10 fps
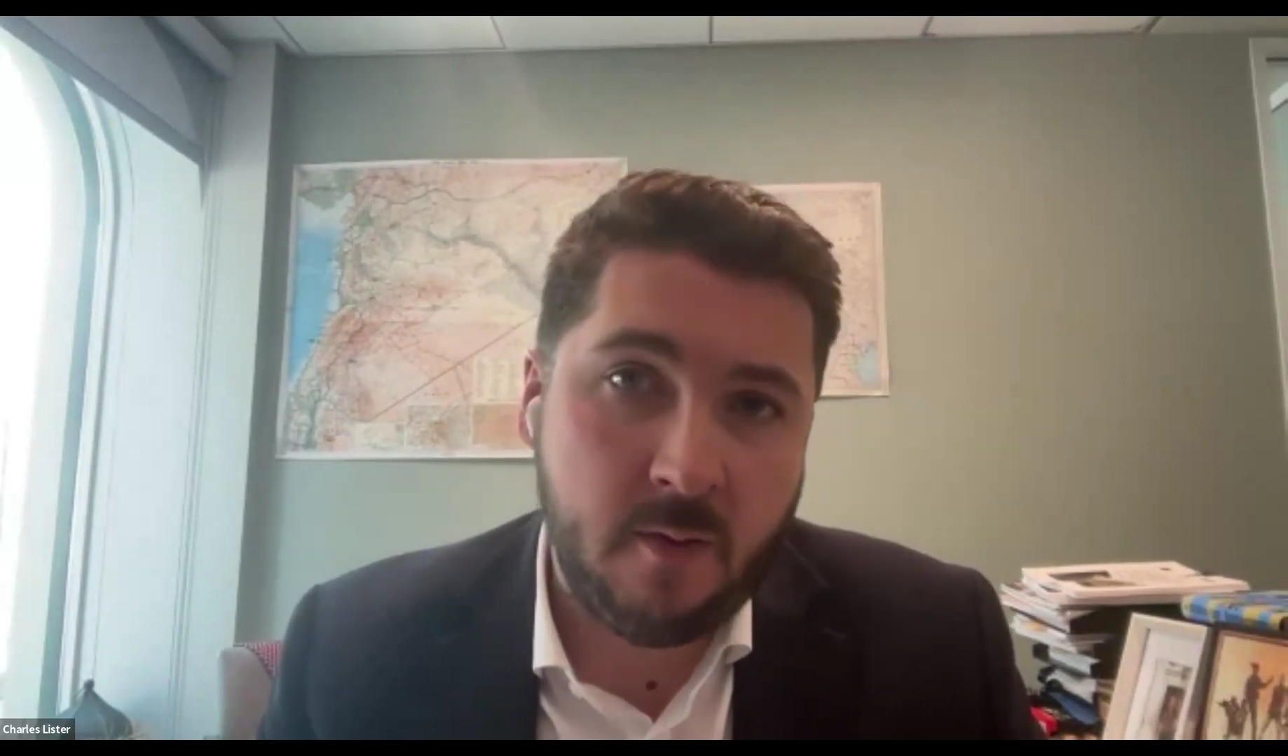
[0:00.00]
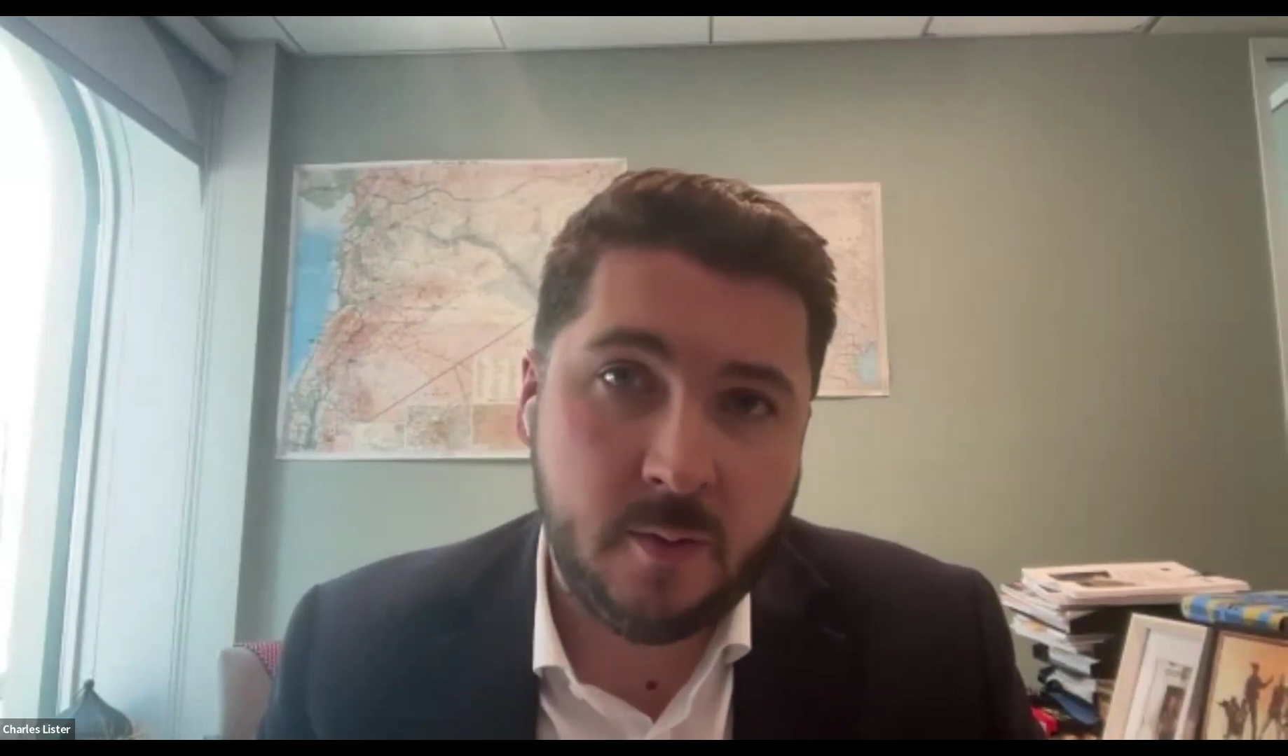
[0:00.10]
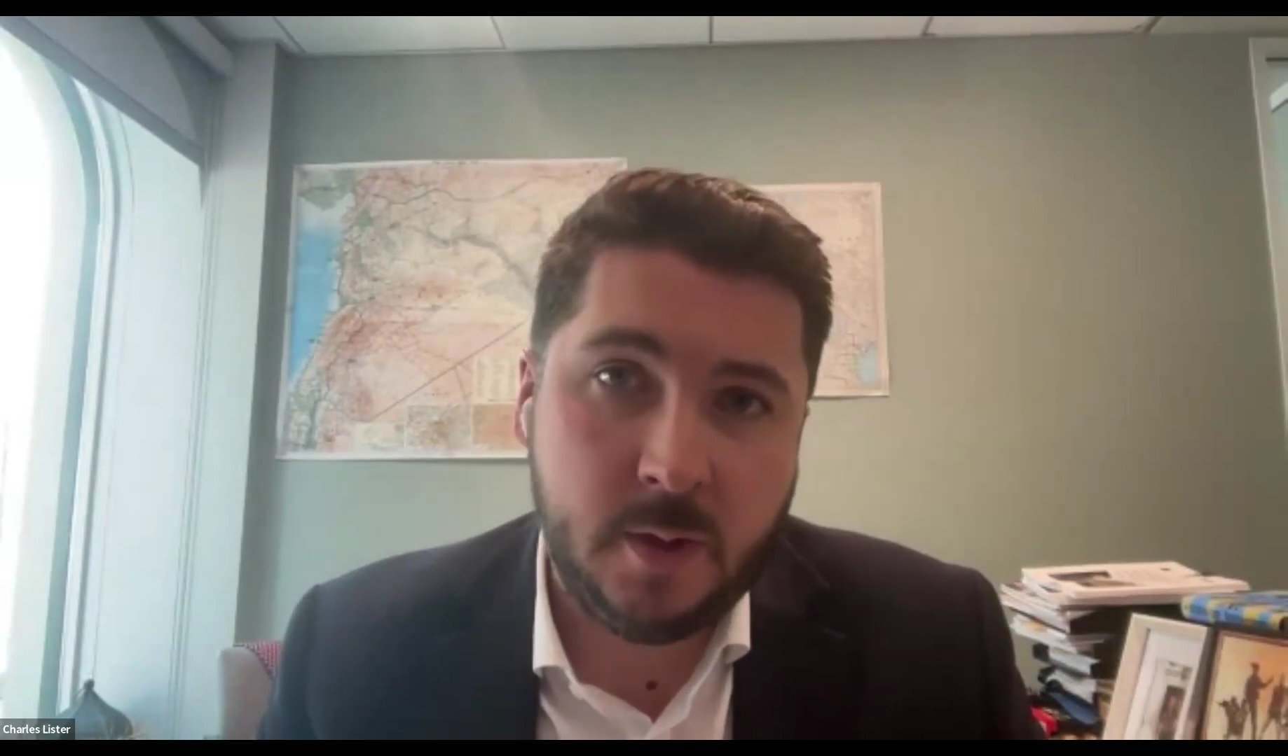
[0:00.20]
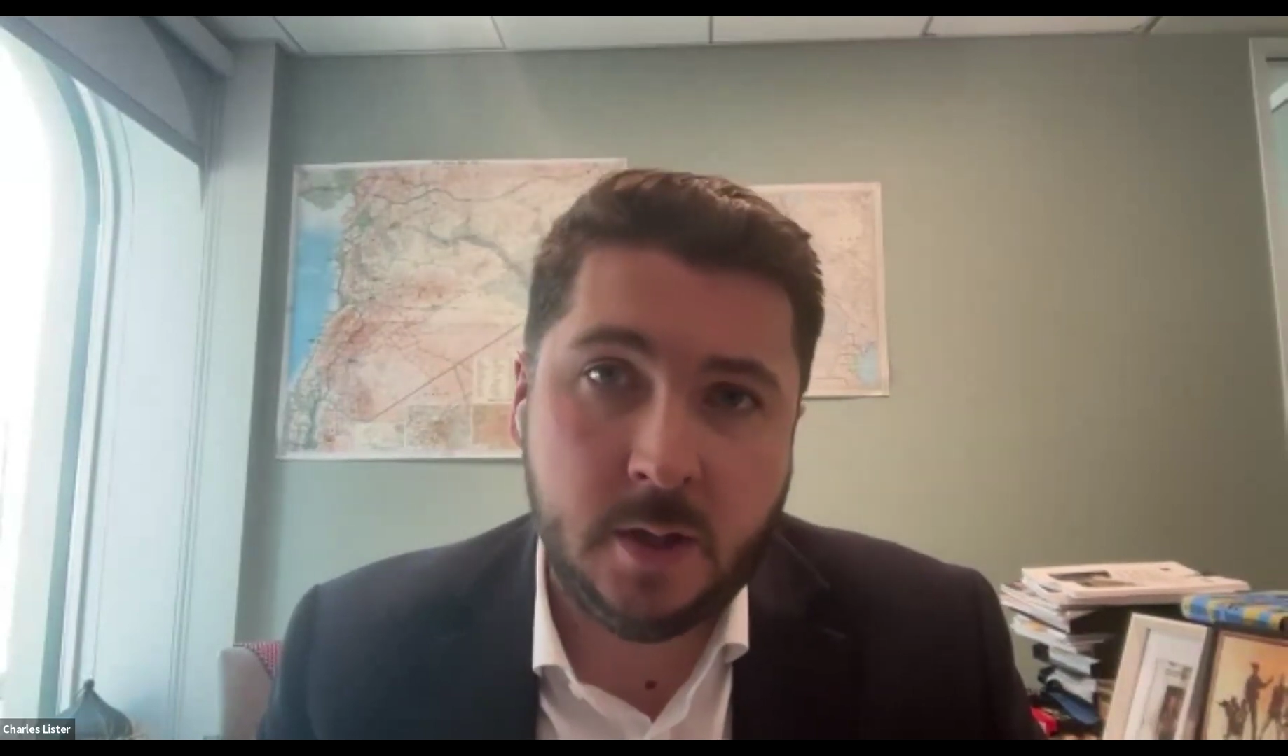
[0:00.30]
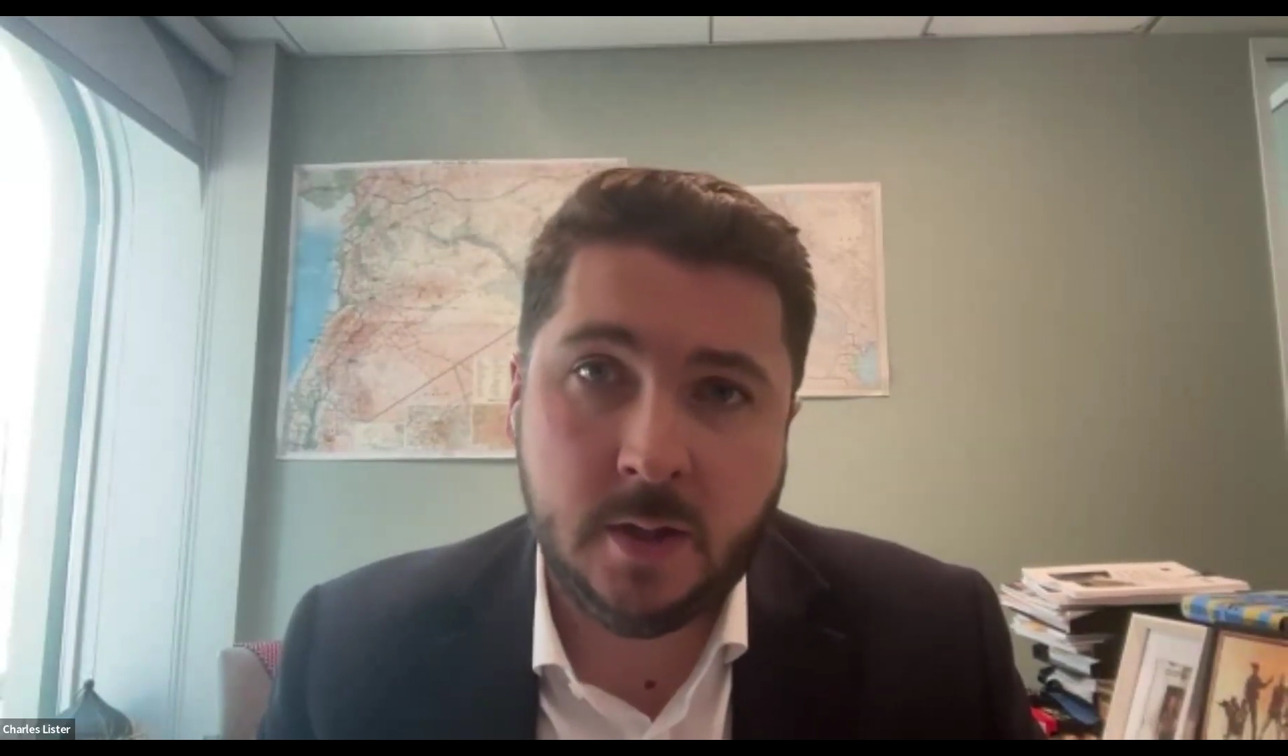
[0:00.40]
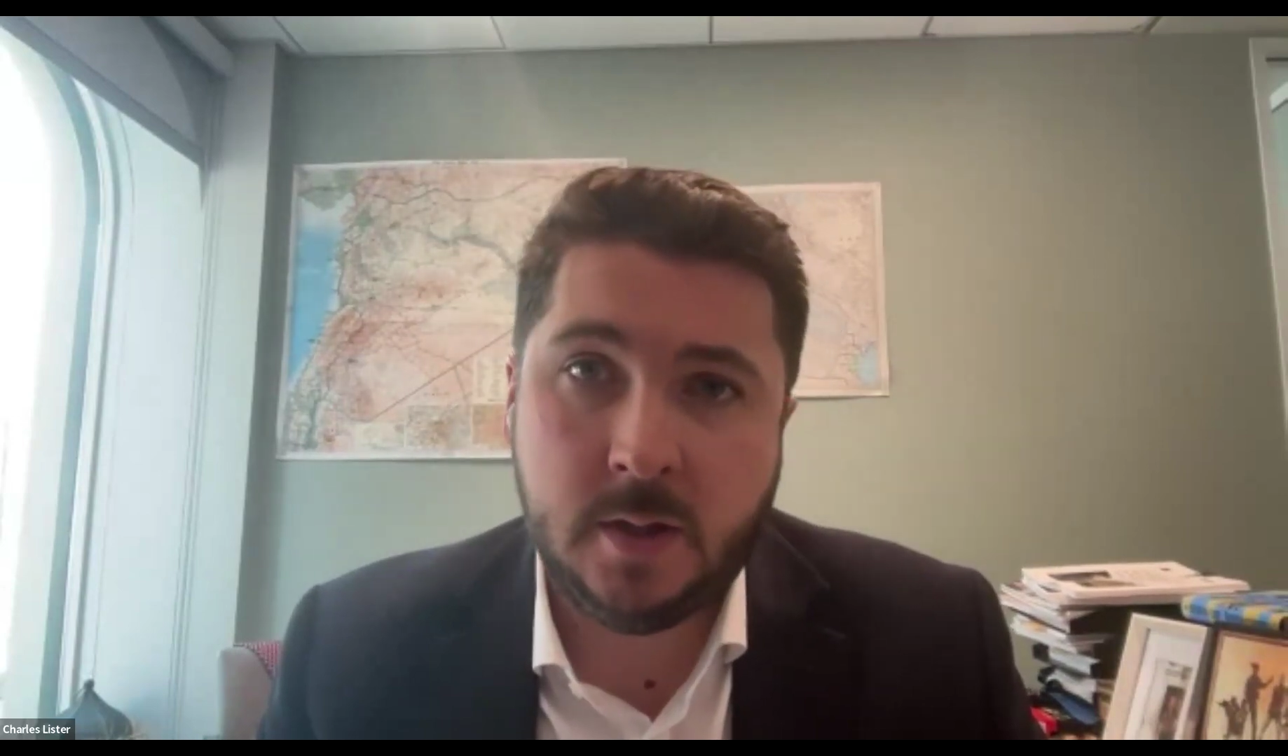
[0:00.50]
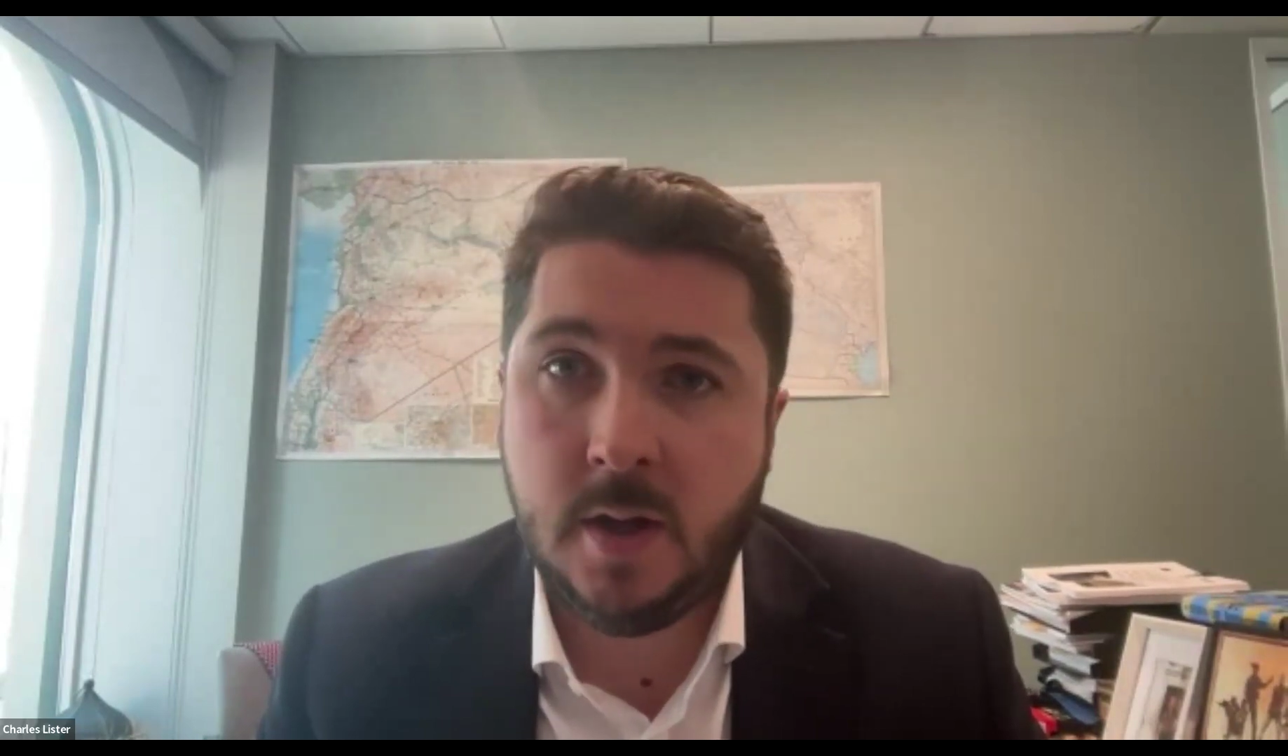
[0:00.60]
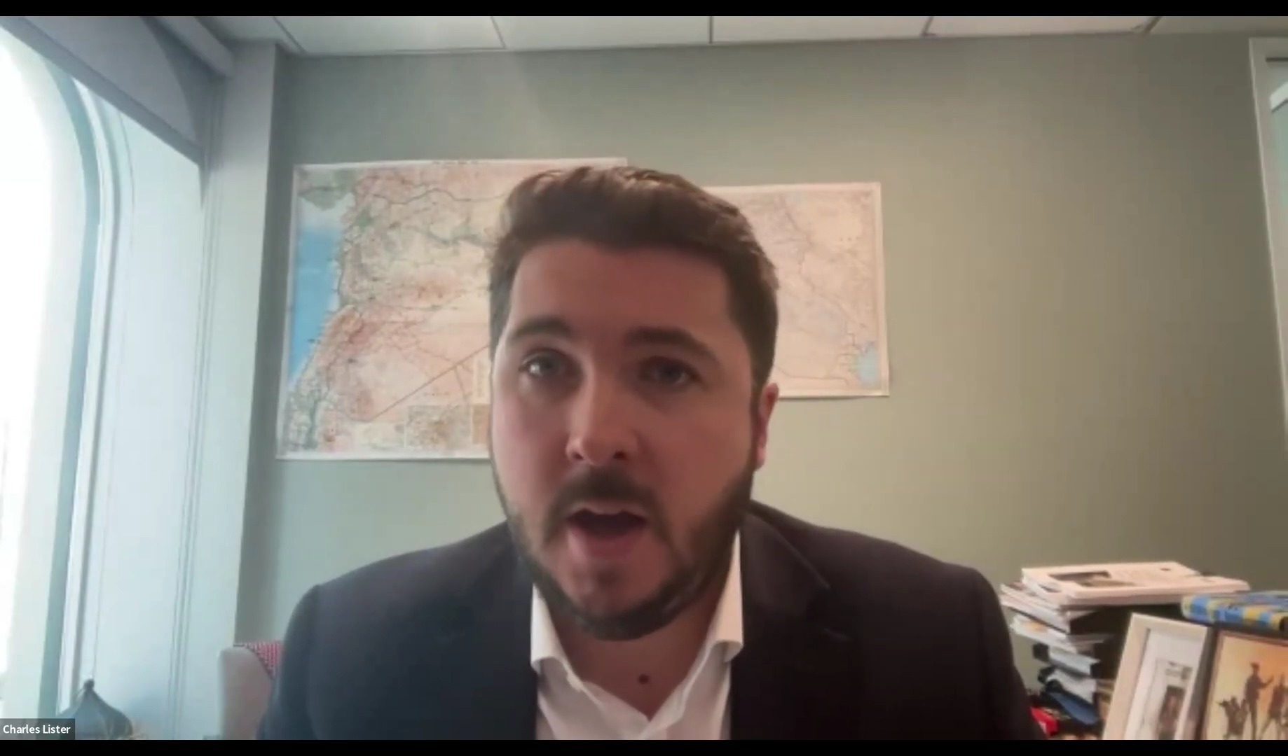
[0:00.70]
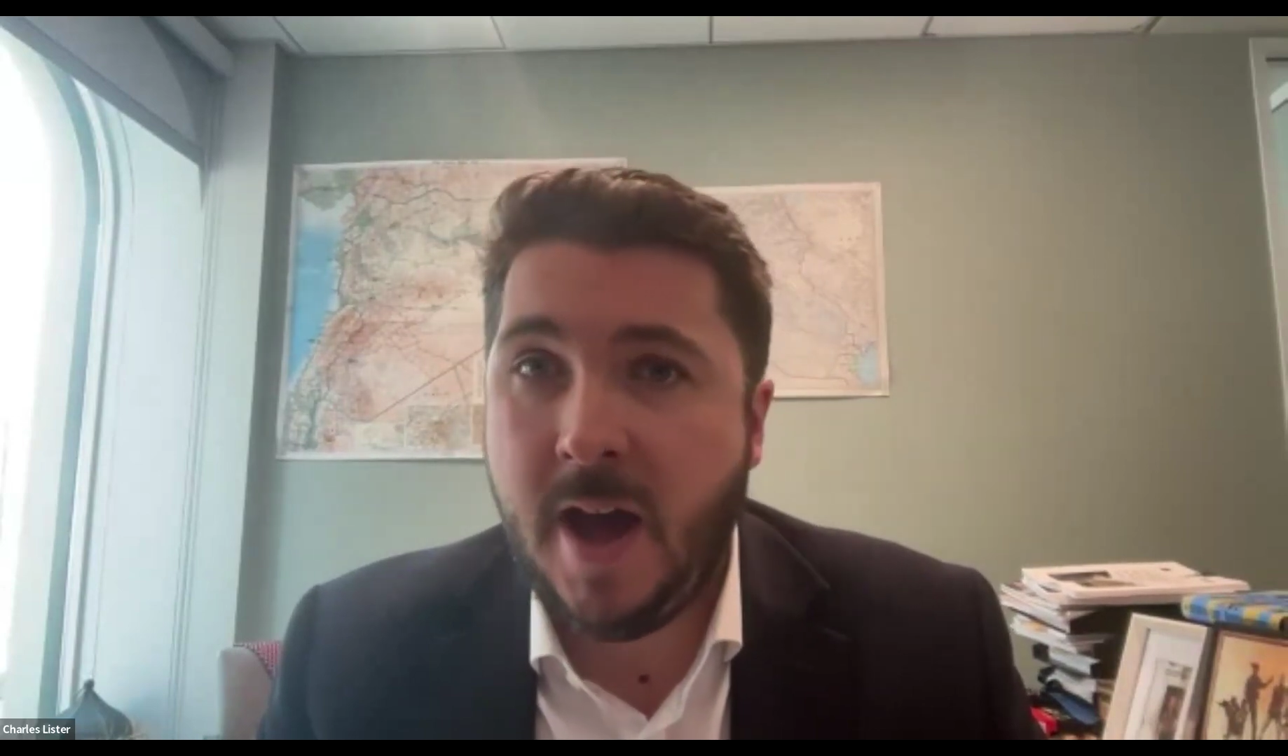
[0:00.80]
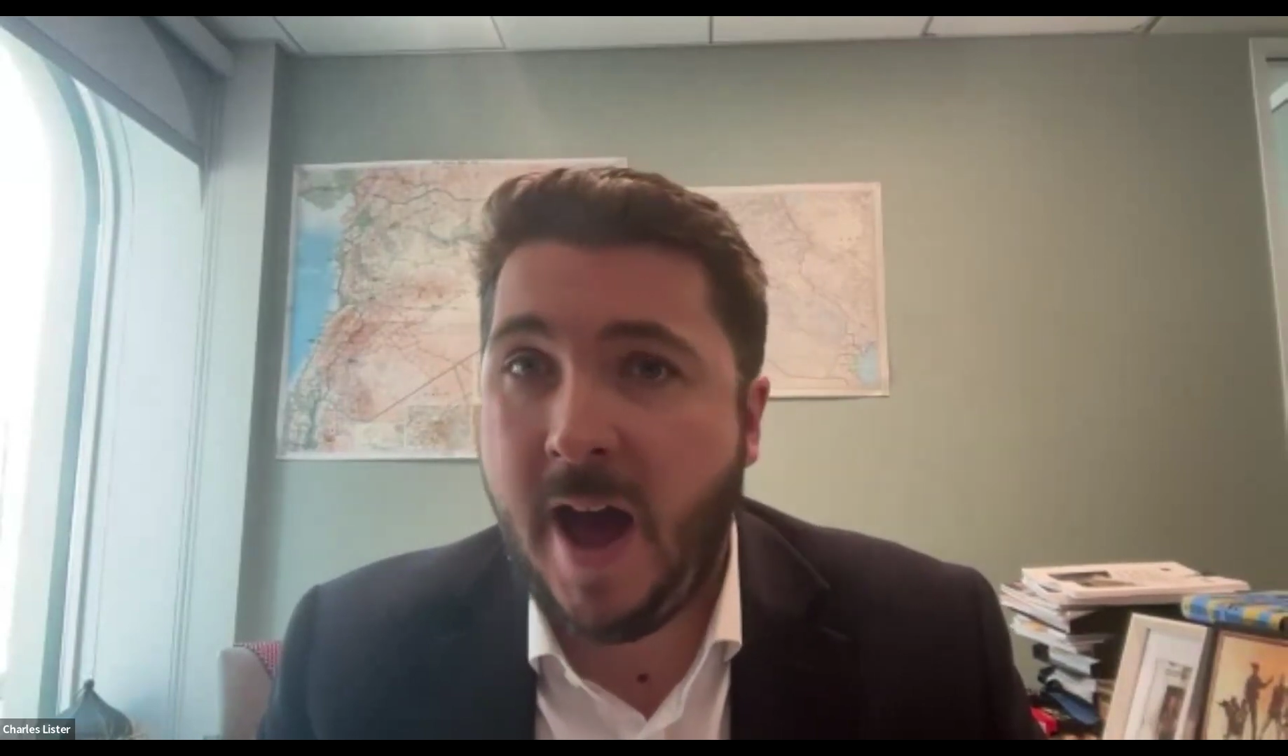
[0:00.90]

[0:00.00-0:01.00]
government,